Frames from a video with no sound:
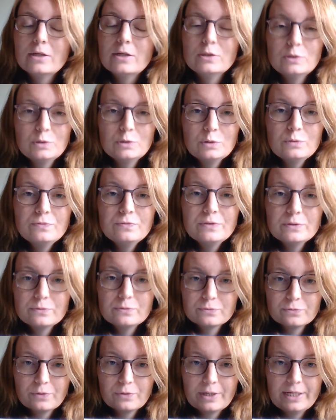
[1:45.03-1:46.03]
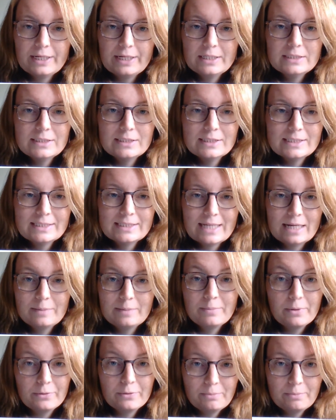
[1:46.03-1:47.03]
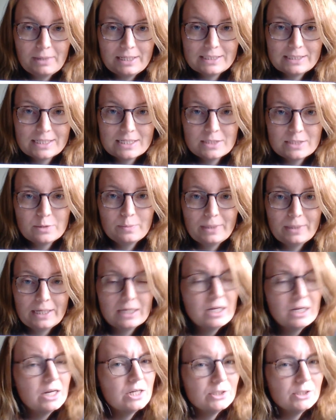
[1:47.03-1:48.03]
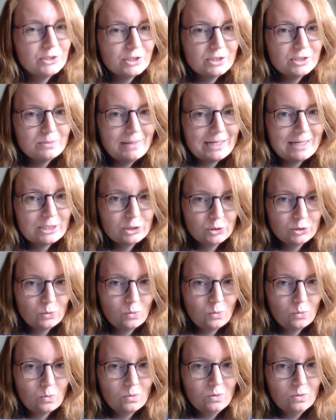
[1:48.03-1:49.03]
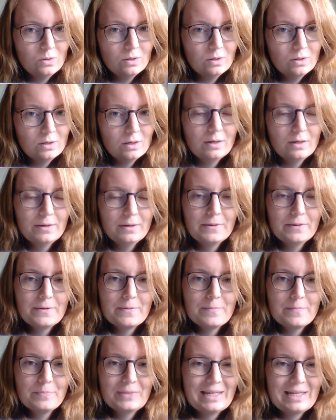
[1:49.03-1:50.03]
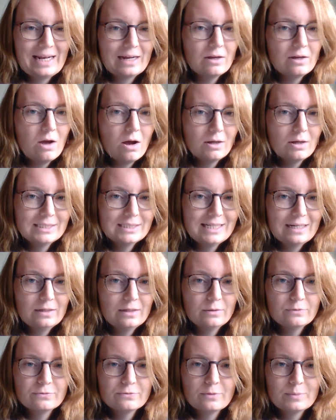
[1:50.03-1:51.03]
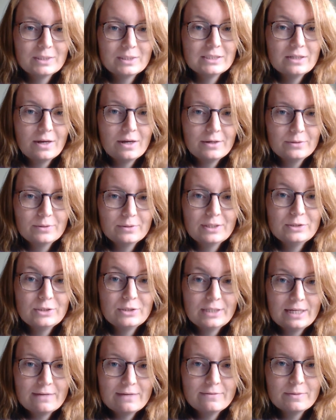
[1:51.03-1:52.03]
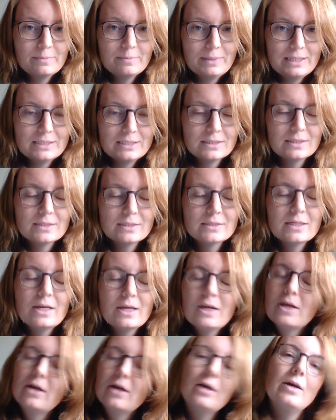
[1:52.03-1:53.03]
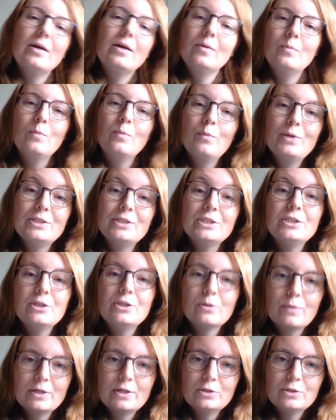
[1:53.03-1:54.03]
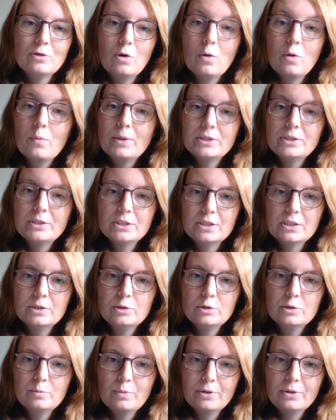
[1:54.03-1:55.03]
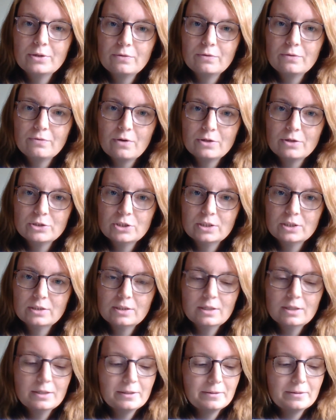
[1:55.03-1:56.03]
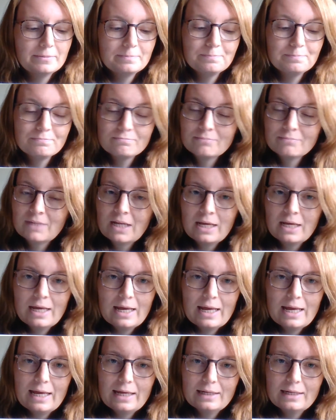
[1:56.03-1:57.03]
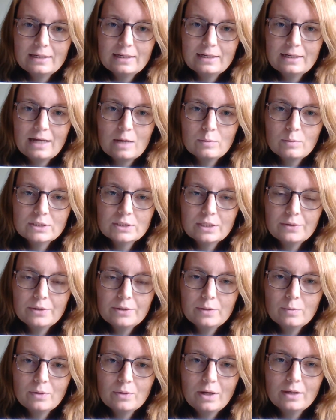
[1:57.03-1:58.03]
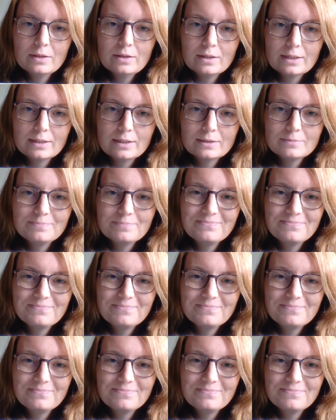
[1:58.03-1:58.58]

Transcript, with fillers: do feel free to send both pieces to me. Just make sure um, that I can't tell from the title that you give the pieces, um, which is the original and which is a 2.0 version. Um, and, and I will tell you what I think.